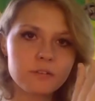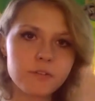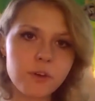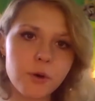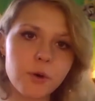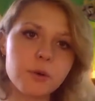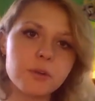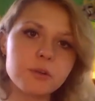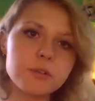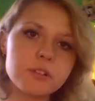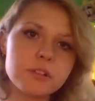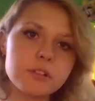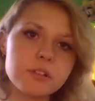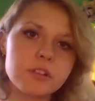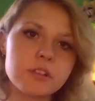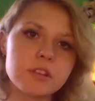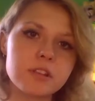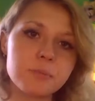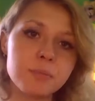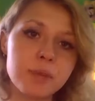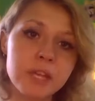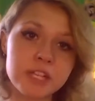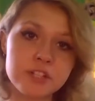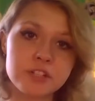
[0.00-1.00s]
Fold
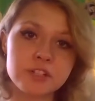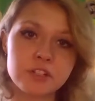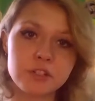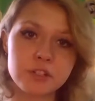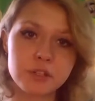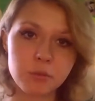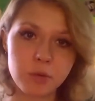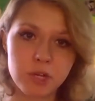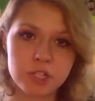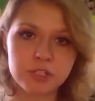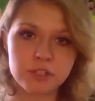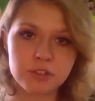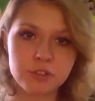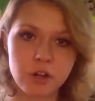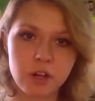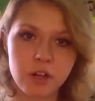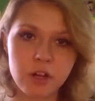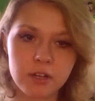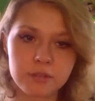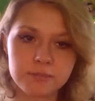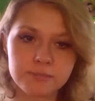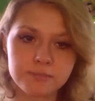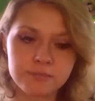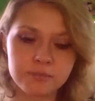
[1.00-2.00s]
the picture you want to
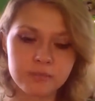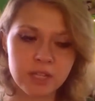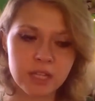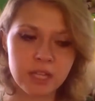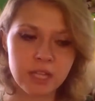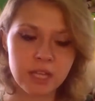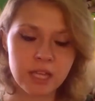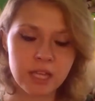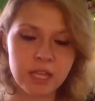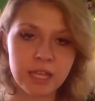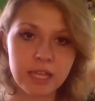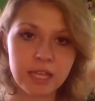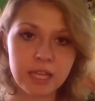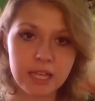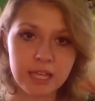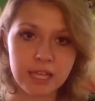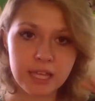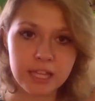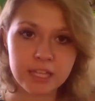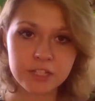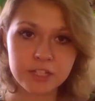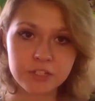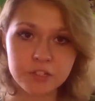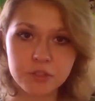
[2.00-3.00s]
draw
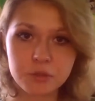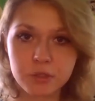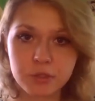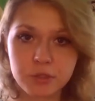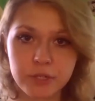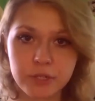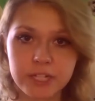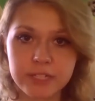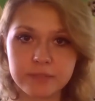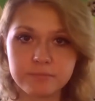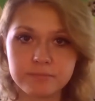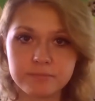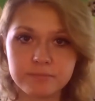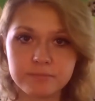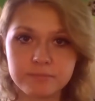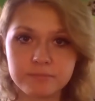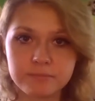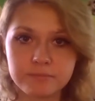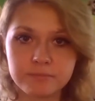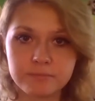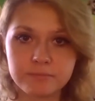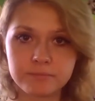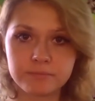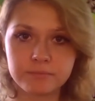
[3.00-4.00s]
into a grid.
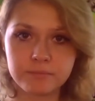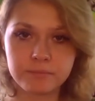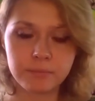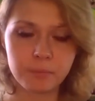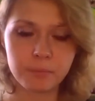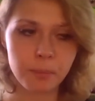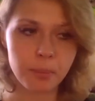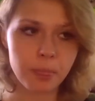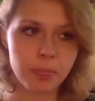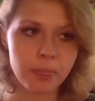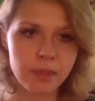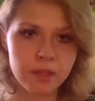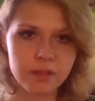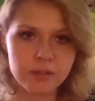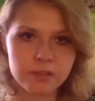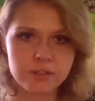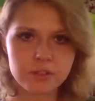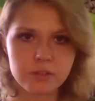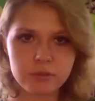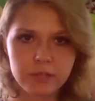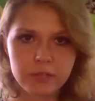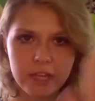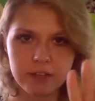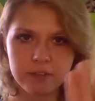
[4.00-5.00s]

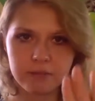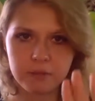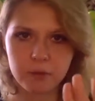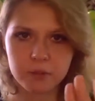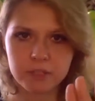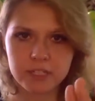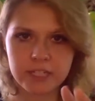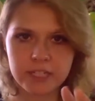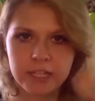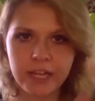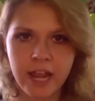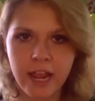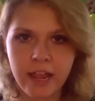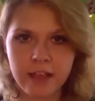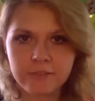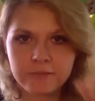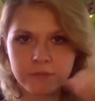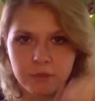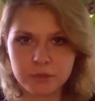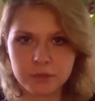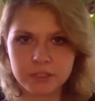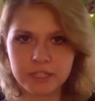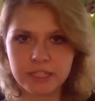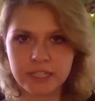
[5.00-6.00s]
So like fold it in
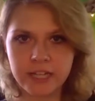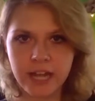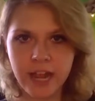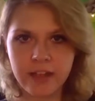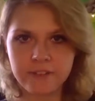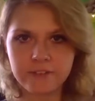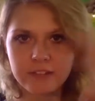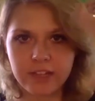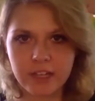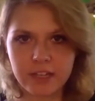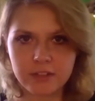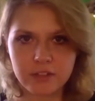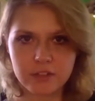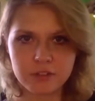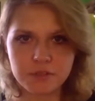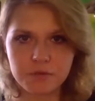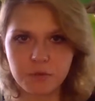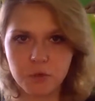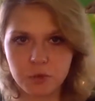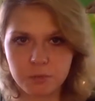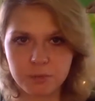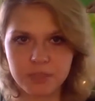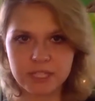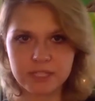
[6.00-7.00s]
half again, there's
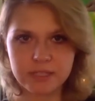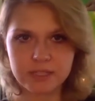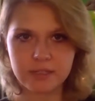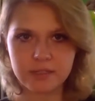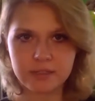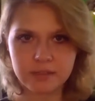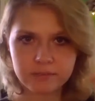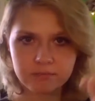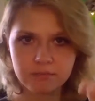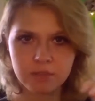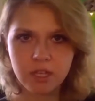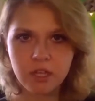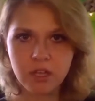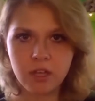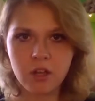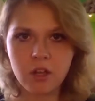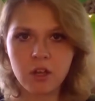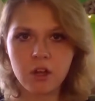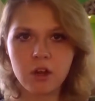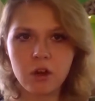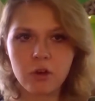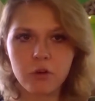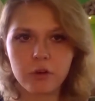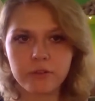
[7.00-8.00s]
4 pieces.
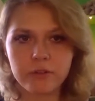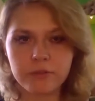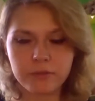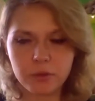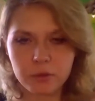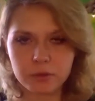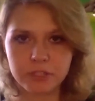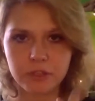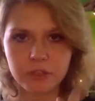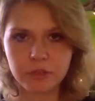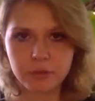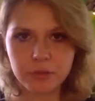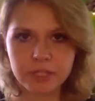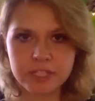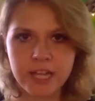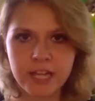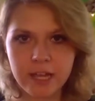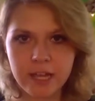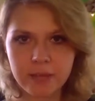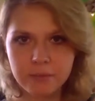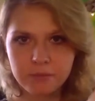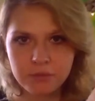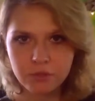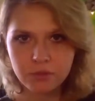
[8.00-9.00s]
Or fold it 3
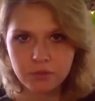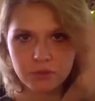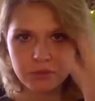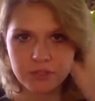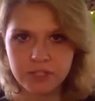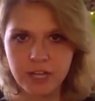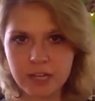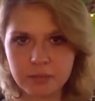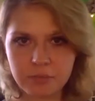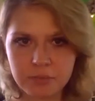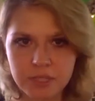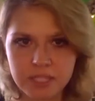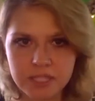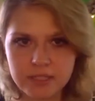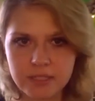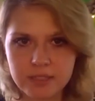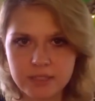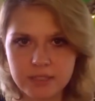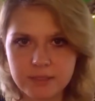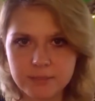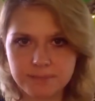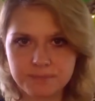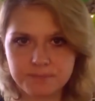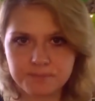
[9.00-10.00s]
times, so there's 9
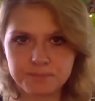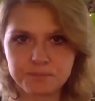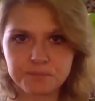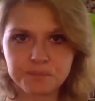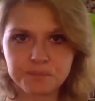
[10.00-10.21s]
pieces.